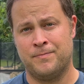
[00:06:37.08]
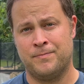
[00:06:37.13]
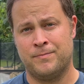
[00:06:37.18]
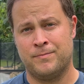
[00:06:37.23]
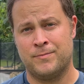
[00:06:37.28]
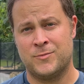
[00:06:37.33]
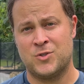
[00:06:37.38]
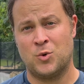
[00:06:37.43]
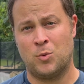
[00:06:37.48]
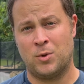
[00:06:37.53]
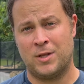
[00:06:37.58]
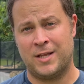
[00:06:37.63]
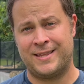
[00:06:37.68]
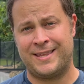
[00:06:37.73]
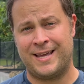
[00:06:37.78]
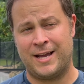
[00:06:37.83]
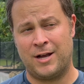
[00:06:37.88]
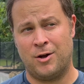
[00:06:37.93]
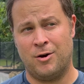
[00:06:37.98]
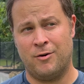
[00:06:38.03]
So we'll let
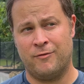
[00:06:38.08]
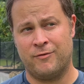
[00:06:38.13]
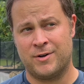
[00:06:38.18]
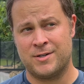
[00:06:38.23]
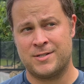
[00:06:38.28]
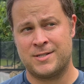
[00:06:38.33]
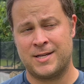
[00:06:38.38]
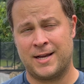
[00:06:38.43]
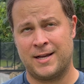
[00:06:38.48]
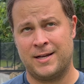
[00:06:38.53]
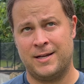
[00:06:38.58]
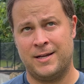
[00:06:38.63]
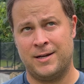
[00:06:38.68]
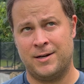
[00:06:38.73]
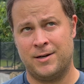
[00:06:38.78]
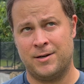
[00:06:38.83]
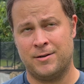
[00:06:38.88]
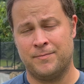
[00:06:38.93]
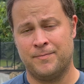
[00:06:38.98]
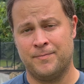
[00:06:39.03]
that go for a second
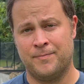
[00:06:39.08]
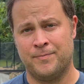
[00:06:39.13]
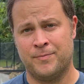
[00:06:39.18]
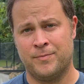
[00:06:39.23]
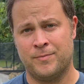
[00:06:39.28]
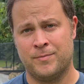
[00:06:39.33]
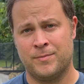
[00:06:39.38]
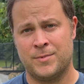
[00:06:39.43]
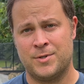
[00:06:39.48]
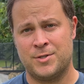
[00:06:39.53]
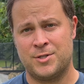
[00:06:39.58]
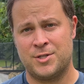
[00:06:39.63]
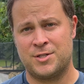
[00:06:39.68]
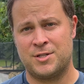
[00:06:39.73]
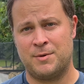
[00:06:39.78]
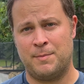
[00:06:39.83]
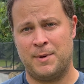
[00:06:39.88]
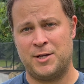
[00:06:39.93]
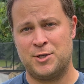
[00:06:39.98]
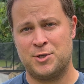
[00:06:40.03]
here, just to
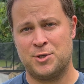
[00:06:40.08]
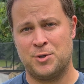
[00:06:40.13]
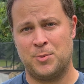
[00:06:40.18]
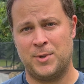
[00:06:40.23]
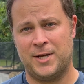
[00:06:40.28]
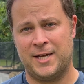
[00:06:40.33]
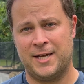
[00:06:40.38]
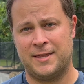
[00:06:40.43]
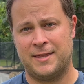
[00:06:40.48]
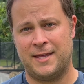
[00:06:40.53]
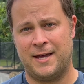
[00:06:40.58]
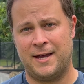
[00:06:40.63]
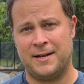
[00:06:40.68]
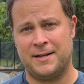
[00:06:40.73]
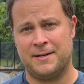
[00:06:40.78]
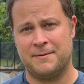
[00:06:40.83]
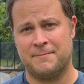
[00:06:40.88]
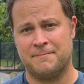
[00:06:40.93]
make sure we get that in.